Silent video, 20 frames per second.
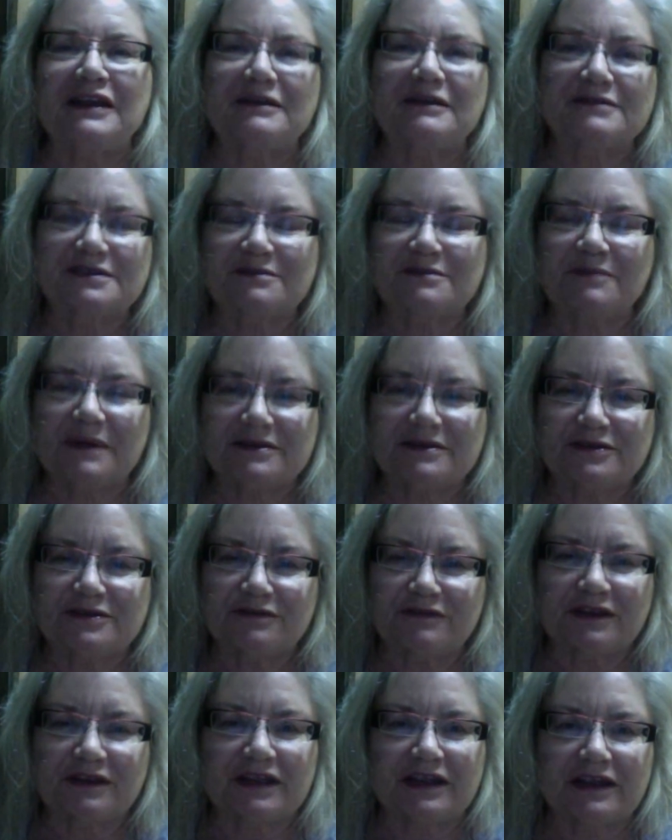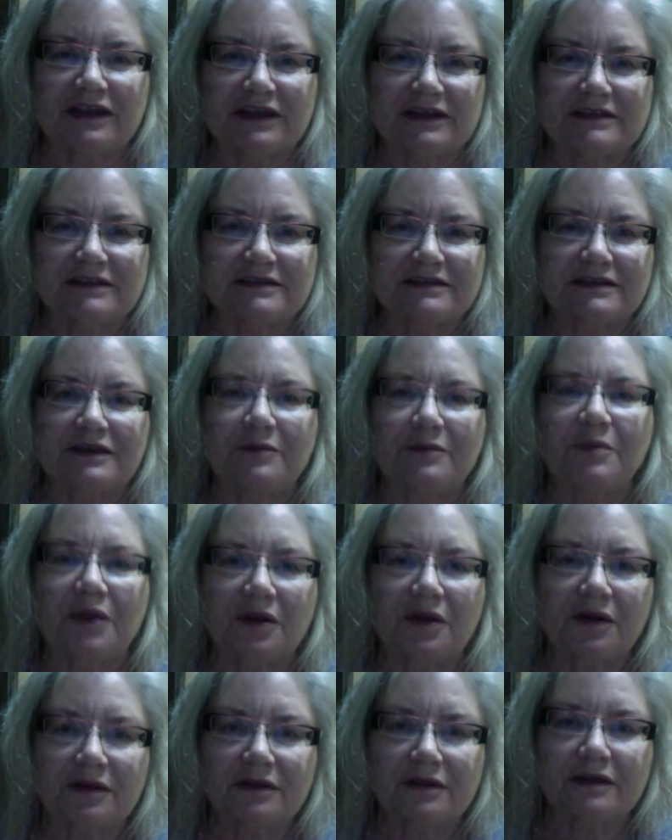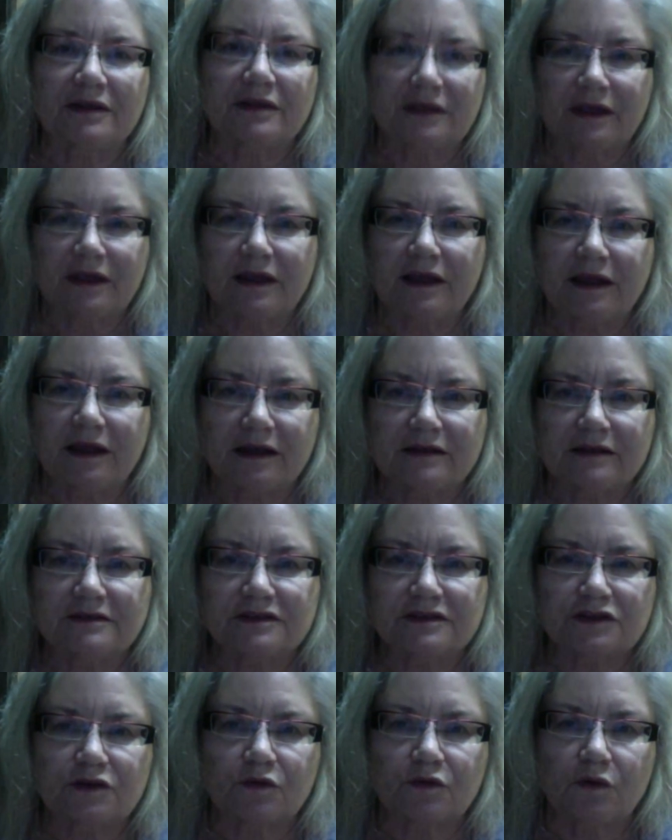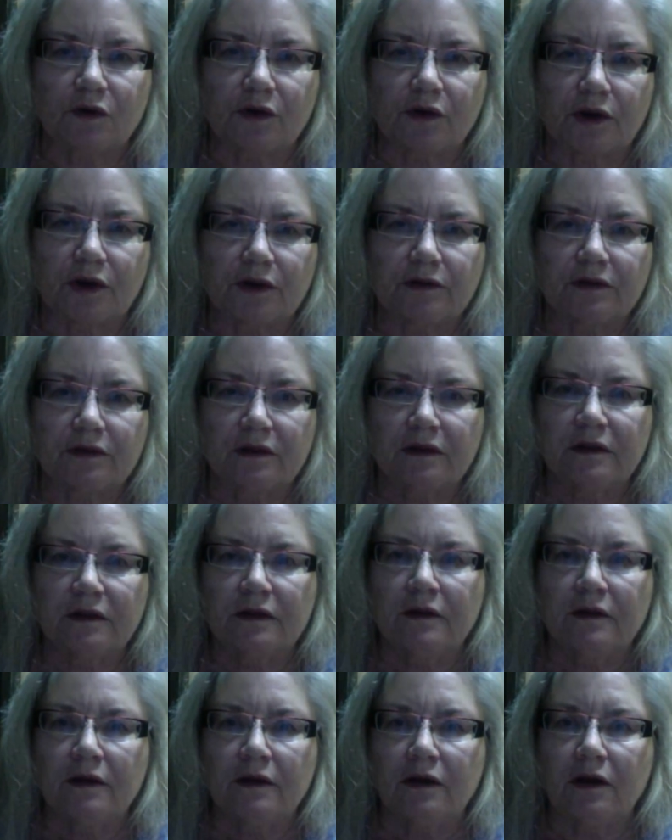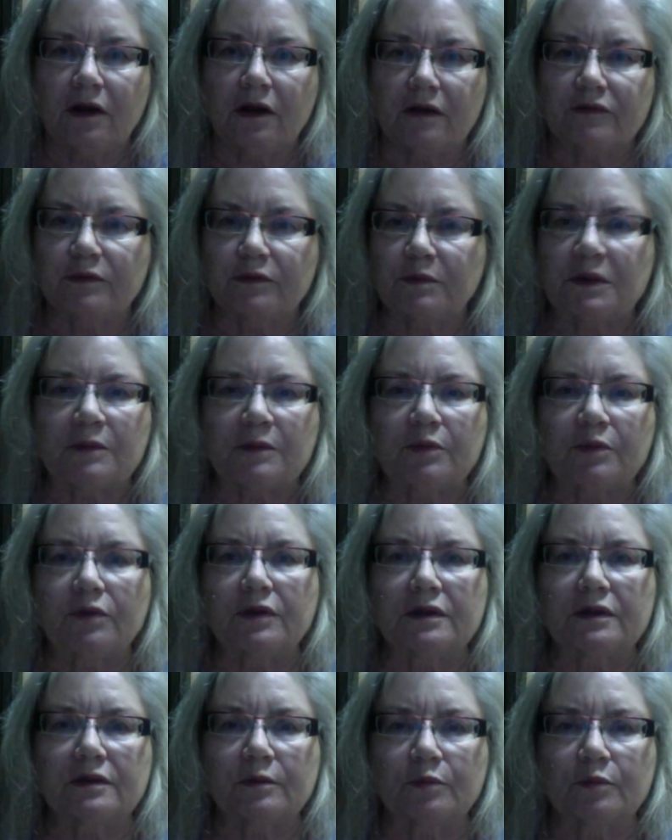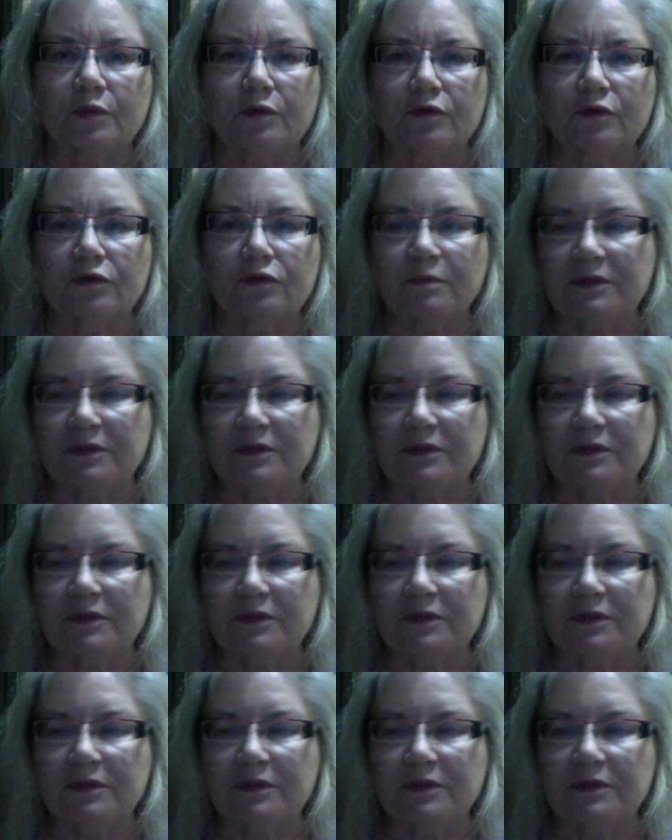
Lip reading: It was a bunch of kids, and apparently they had squirted the people in the booth.